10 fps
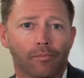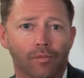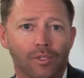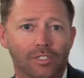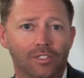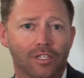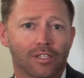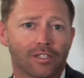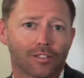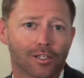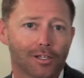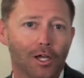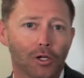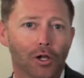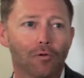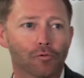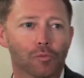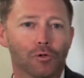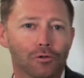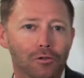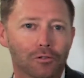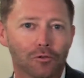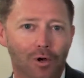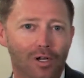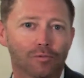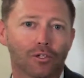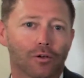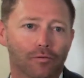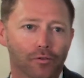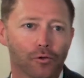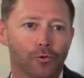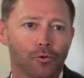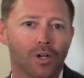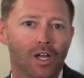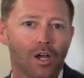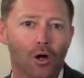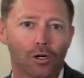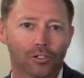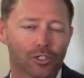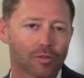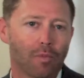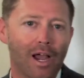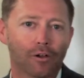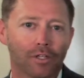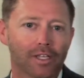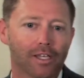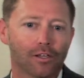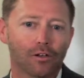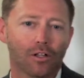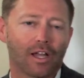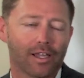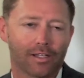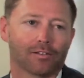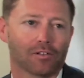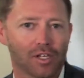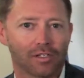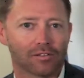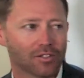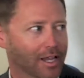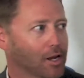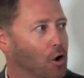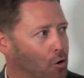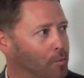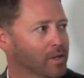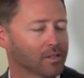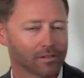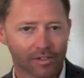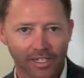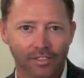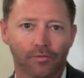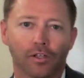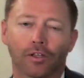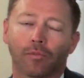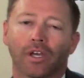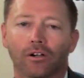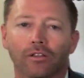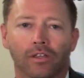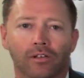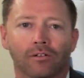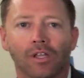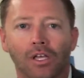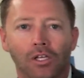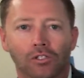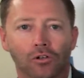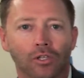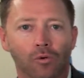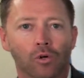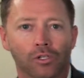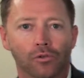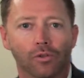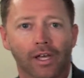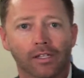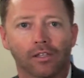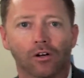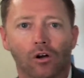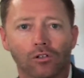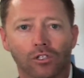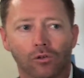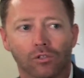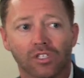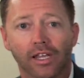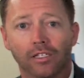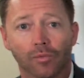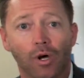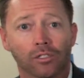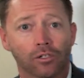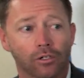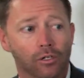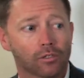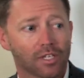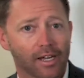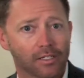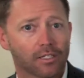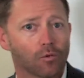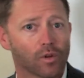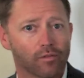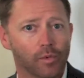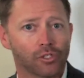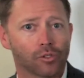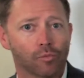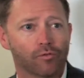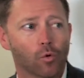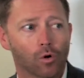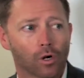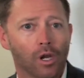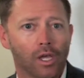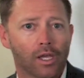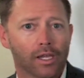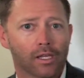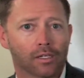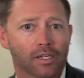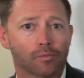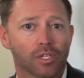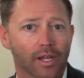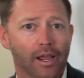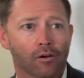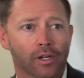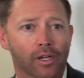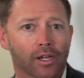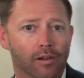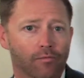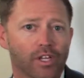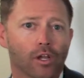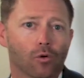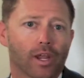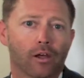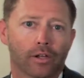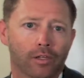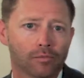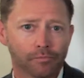It's an uncomfortable swab, so if you are just mildly ill and can stay home and get to feeling better, then certainly want to do that. There are also state-sponsored sites that we have mentioned before in Gibson County and in Vigo County